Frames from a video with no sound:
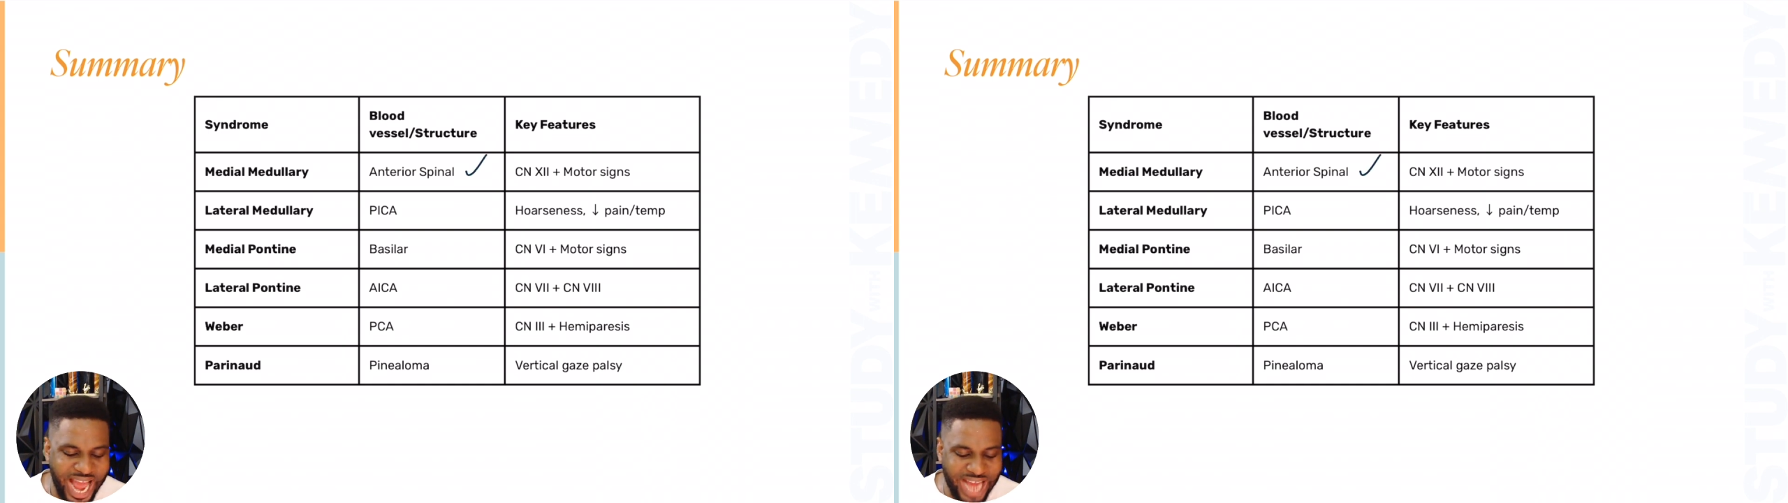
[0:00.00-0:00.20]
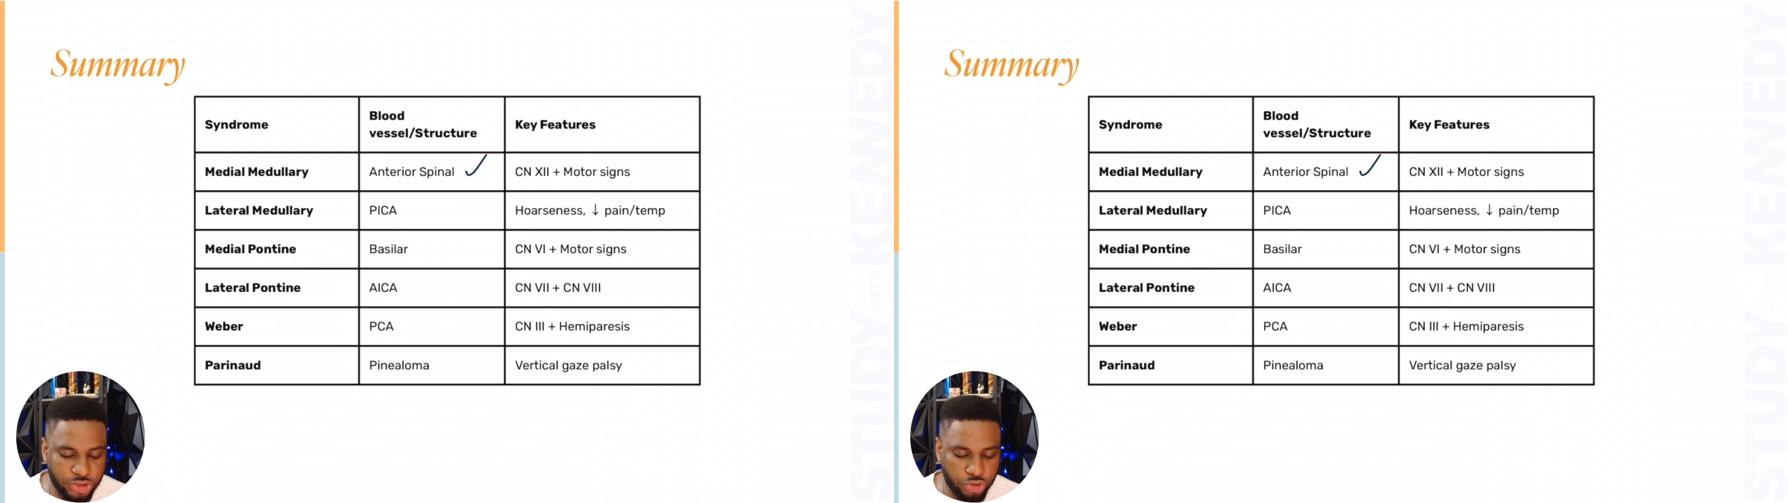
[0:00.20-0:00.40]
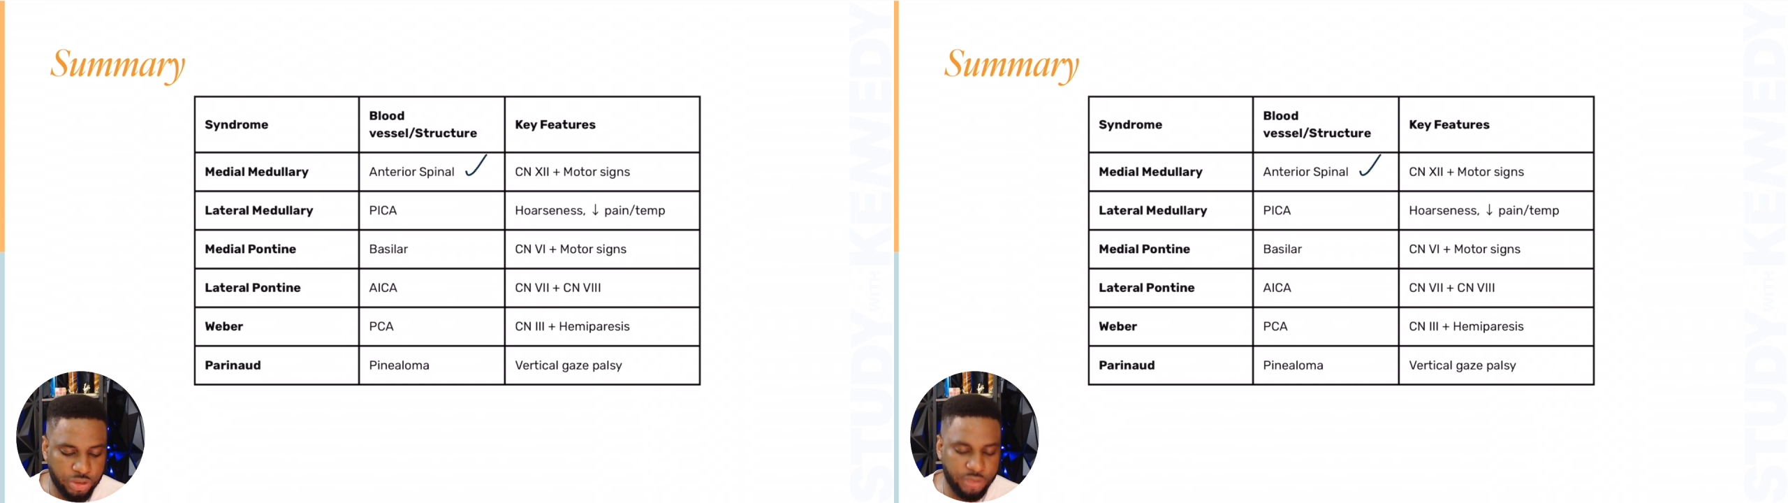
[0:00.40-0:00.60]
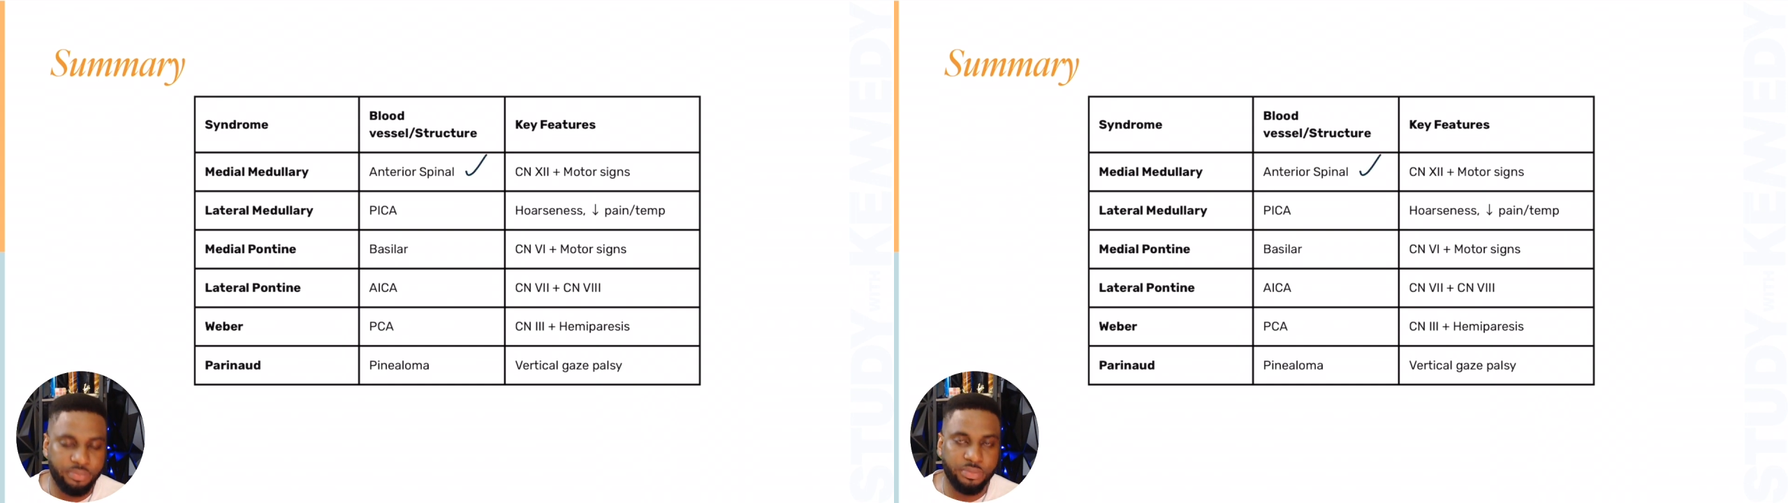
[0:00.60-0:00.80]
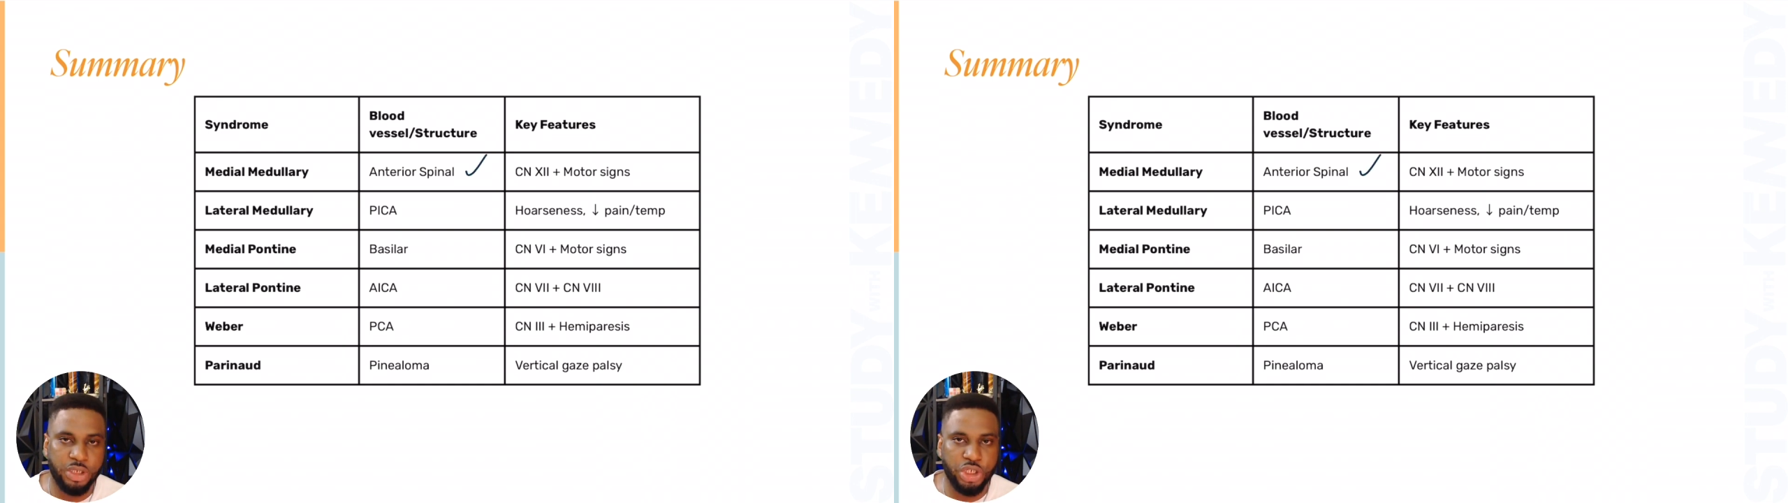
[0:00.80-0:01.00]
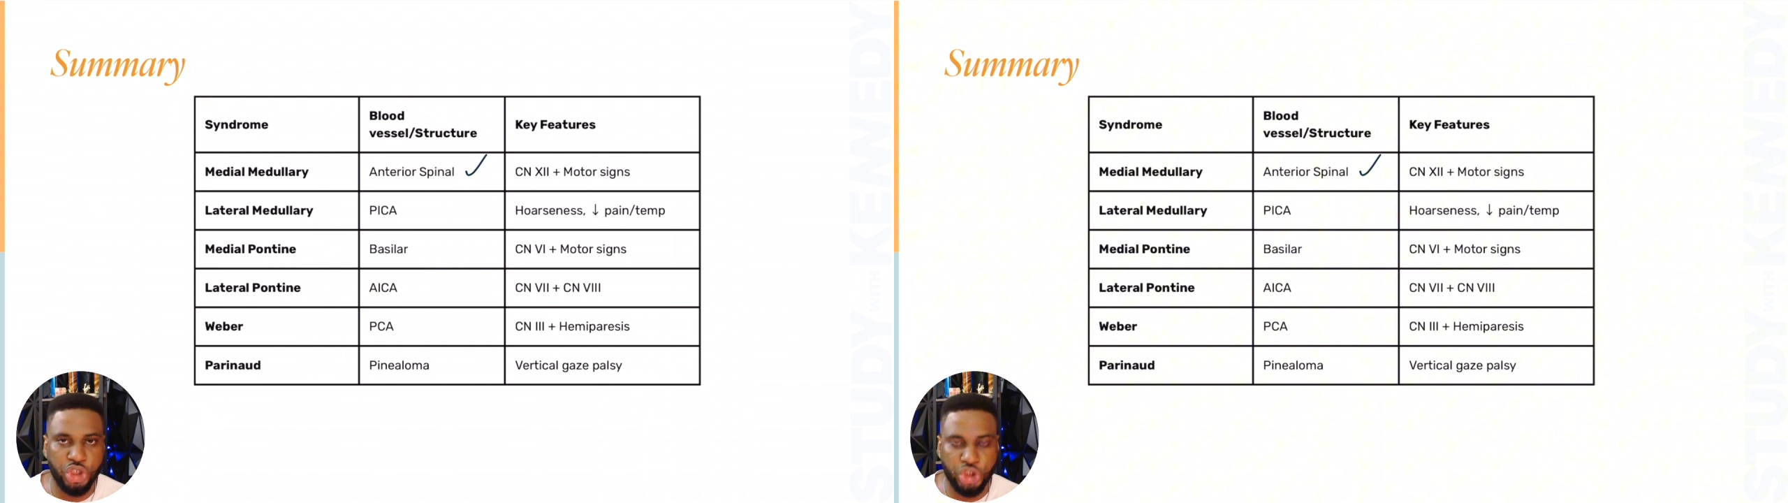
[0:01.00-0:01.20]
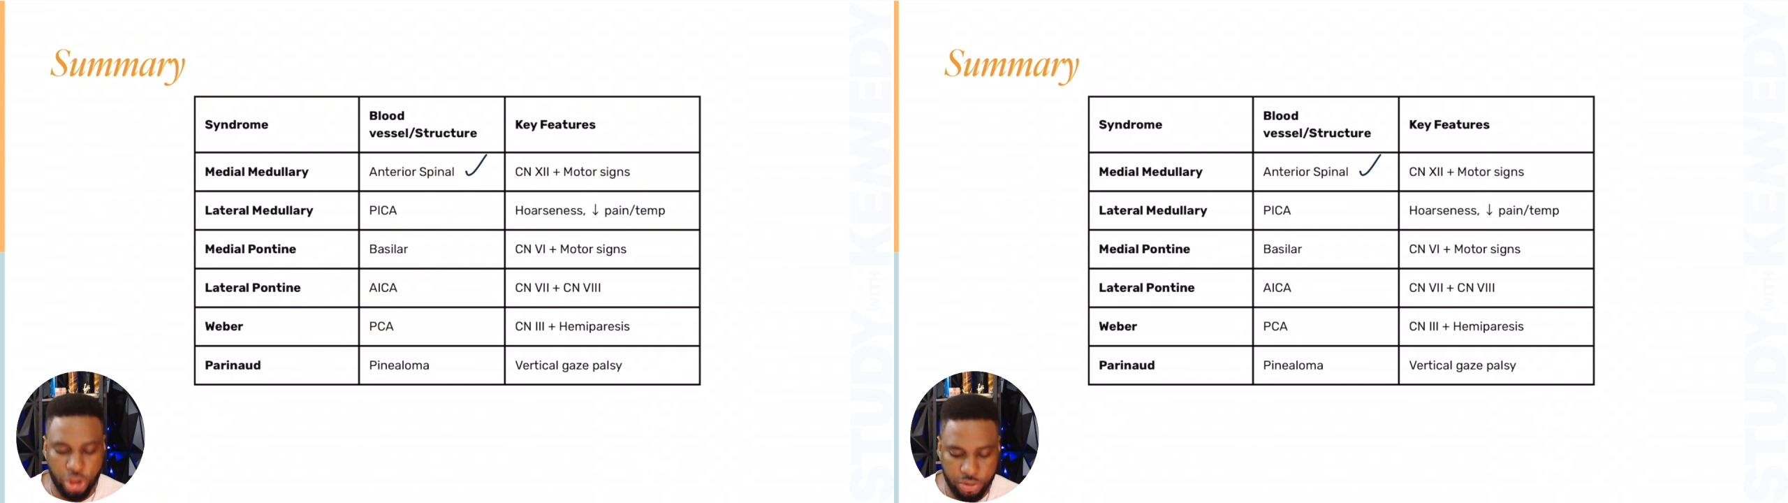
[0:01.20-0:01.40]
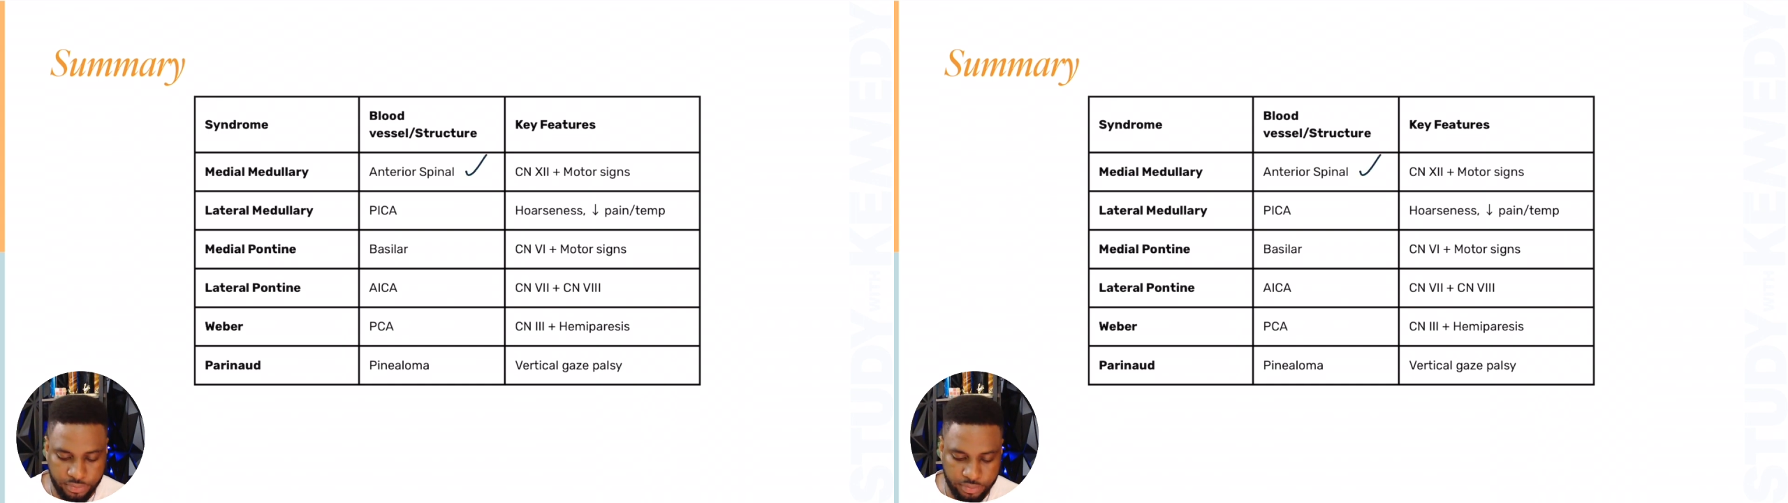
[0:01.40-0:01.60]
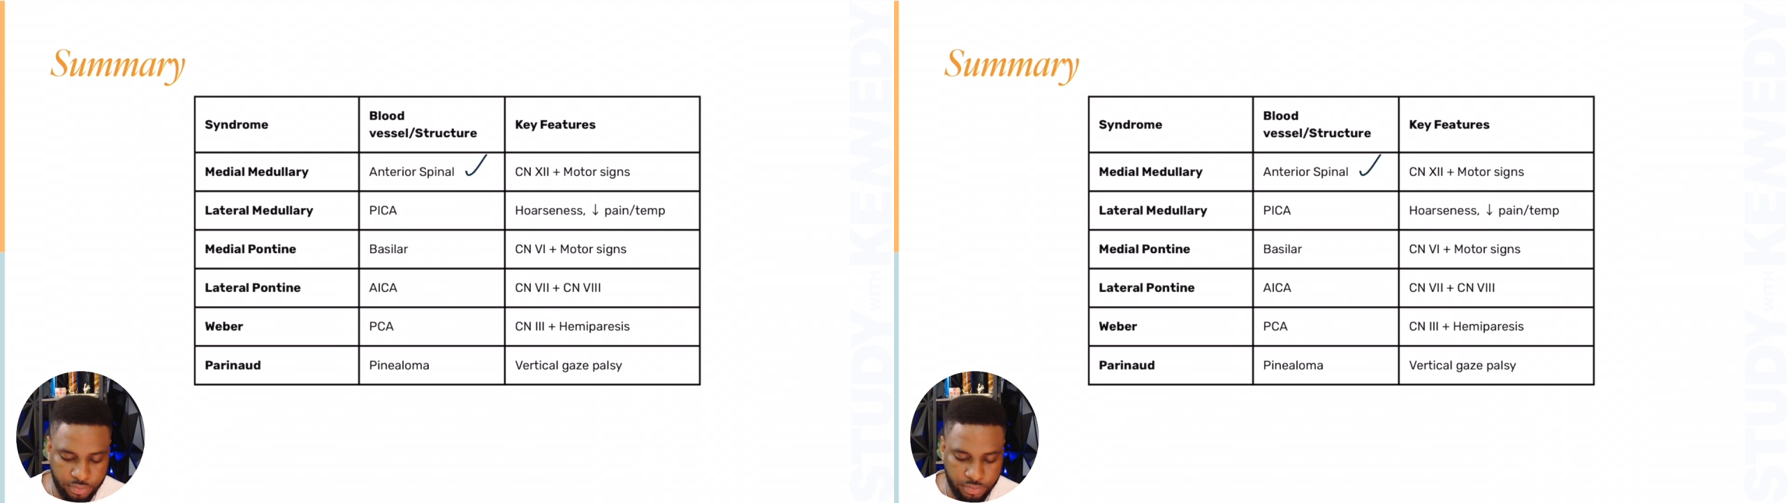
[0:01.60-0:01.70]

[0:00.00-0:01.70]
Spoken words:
artery lesion.